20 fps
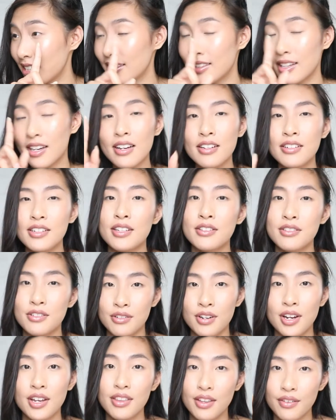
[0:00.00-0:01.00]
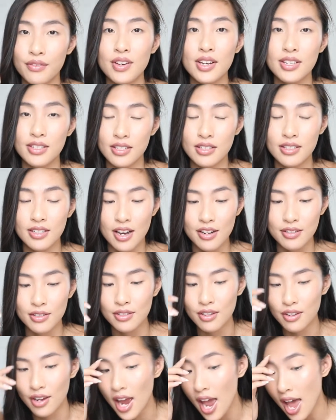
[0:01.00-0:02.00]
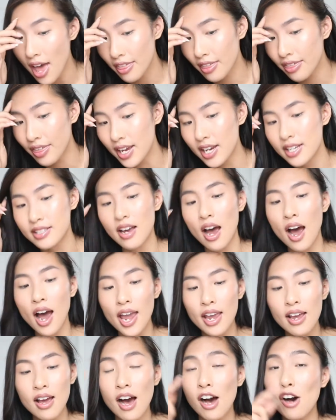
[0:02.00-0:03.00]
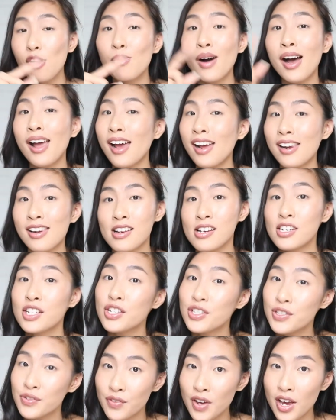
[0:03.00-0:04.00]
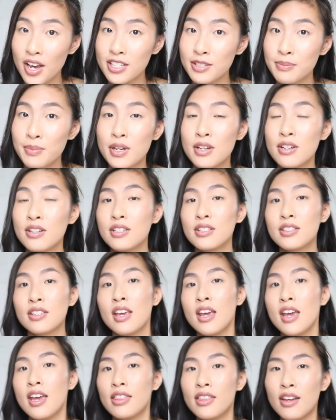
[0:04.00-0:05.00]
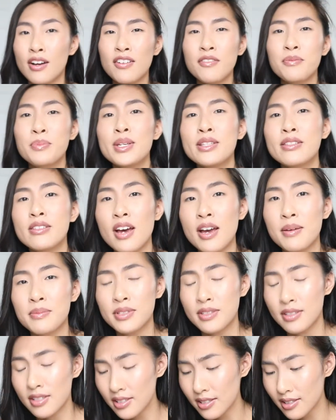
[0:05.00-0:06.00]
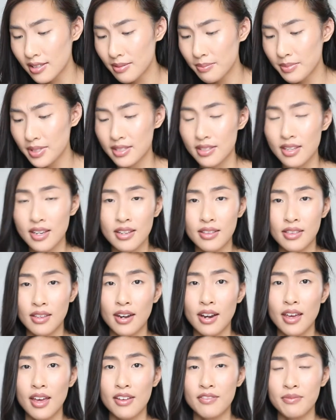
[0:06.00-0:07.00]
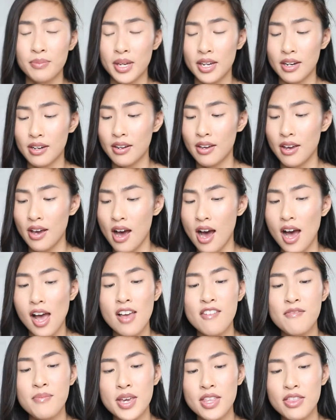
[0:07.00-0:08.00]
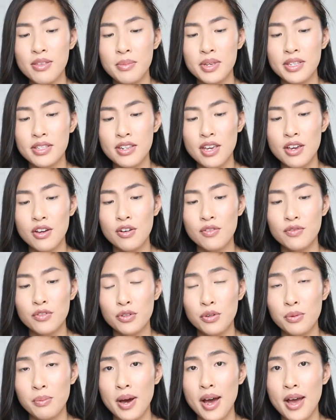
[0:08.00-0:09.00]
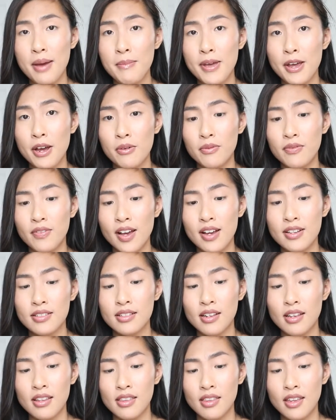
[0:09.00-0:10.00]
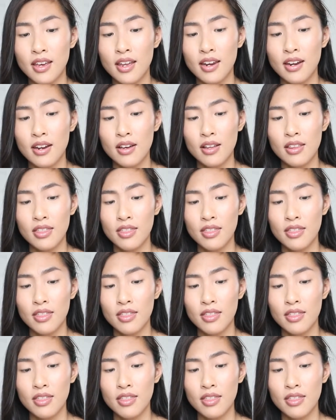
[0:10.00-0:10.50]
it. They are dead straight and they're facing down. So the thing is, I curl my eyelashes first because there have been times, this is the mistake that I have made. I have made the mistake of doing my eye makeup first, then